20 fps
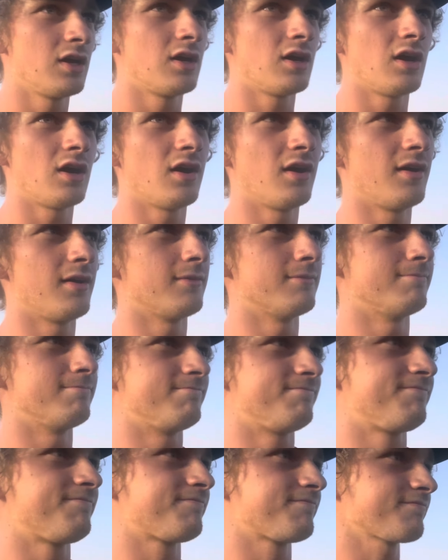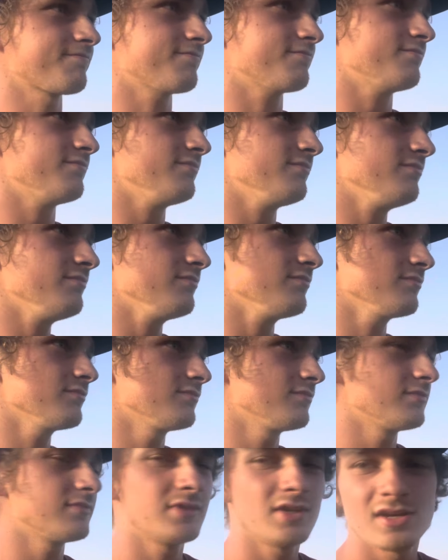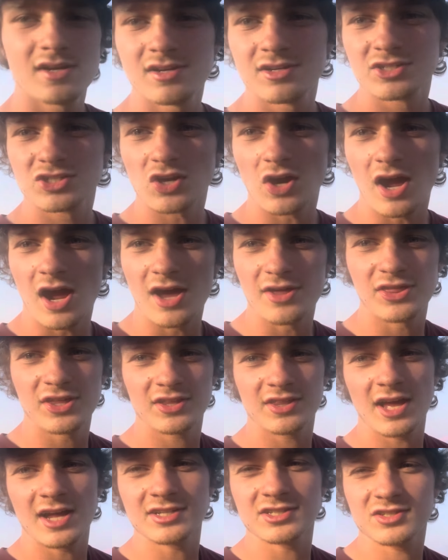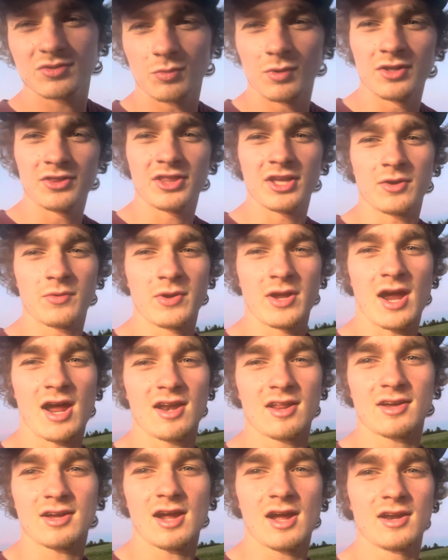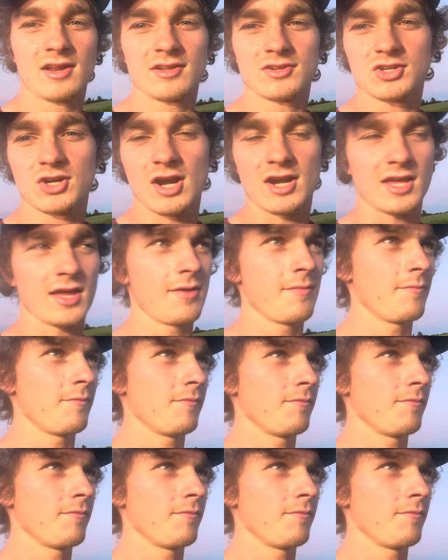So I think that's one thing we got to kind of try to get